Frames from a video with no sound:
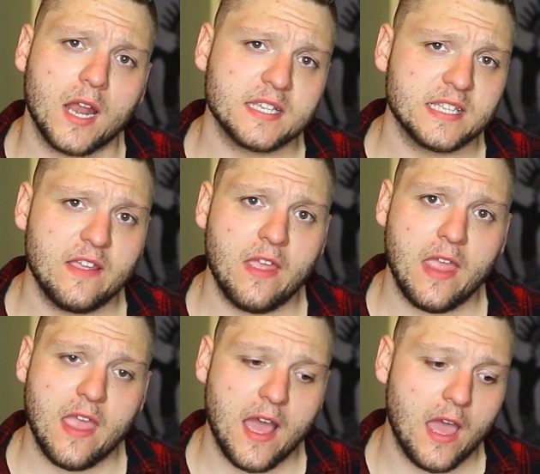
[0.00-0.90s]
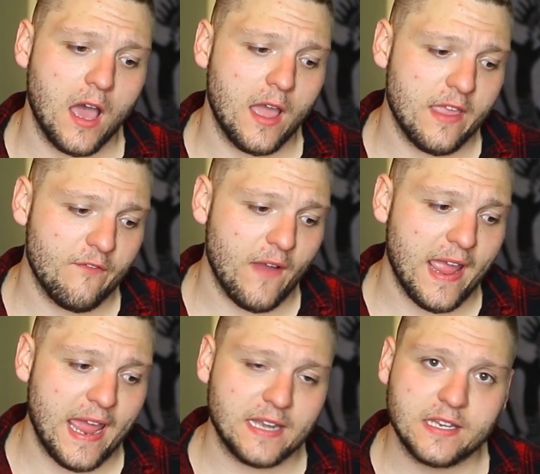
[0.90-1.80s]
honestly. If
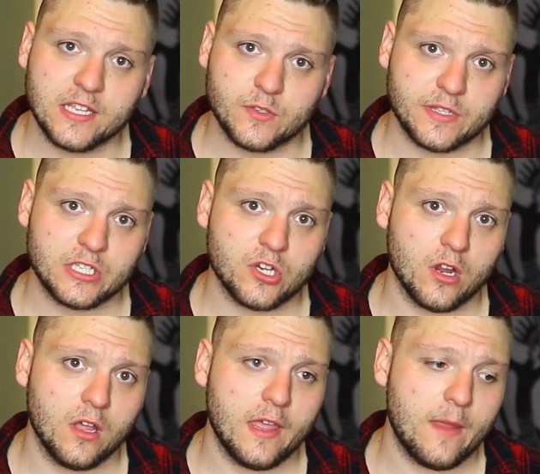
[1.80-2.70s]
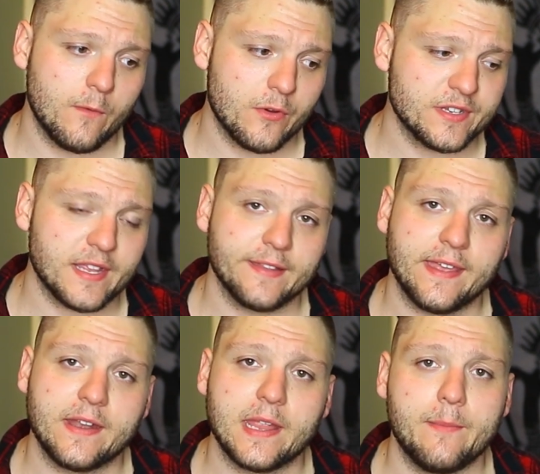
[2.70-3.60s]
I had kids with this girl and we were to settle
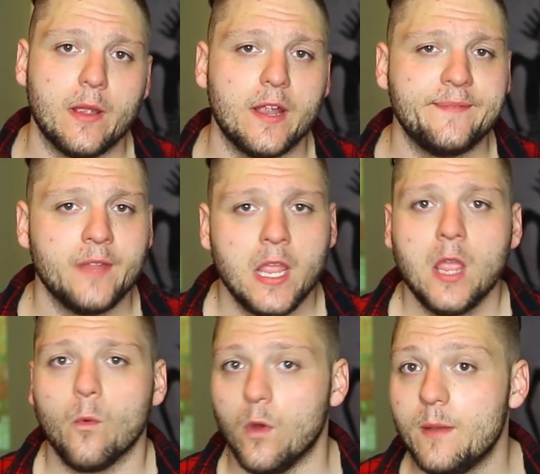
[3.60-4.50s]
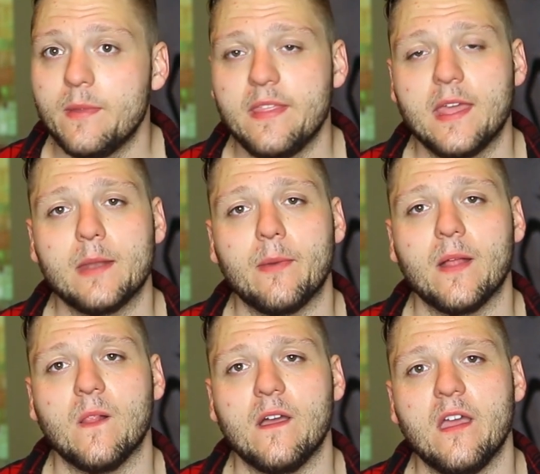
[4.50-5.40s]
down and get married, wouldn't be the end of
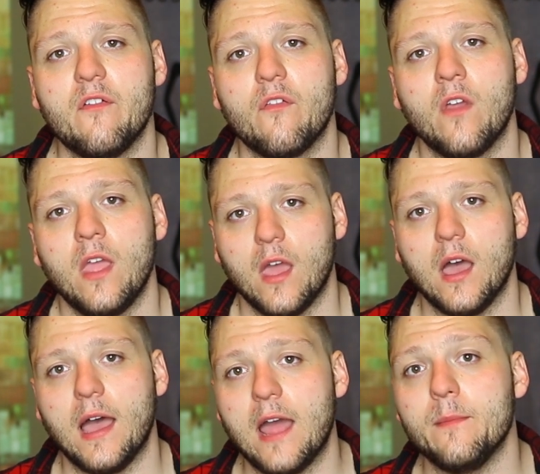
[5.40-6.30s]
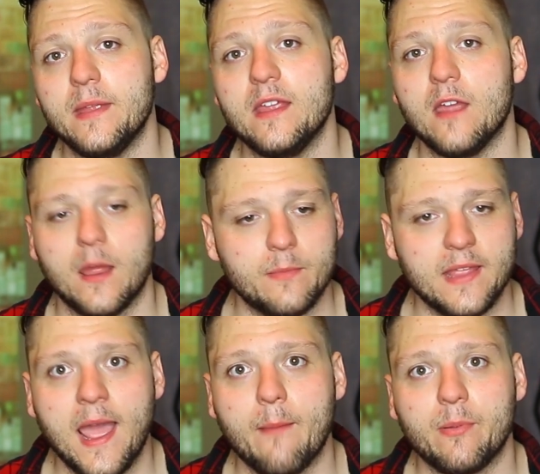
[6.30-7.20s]
my life. I'd
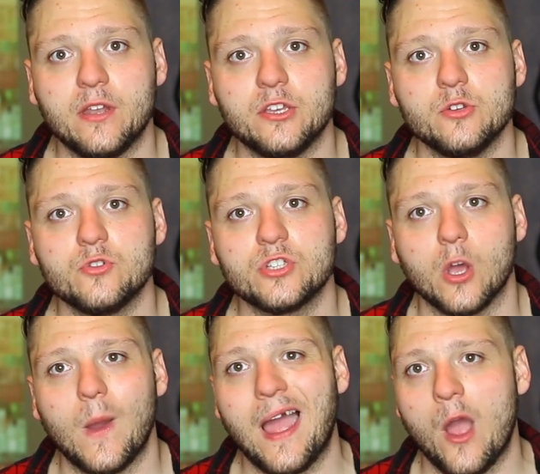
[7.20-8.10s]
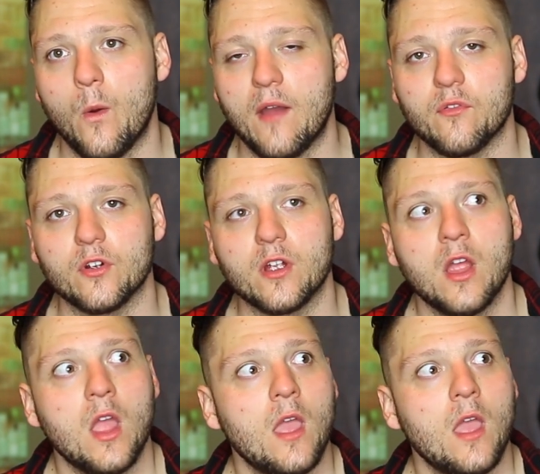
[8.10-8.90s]
be happy to do so. However,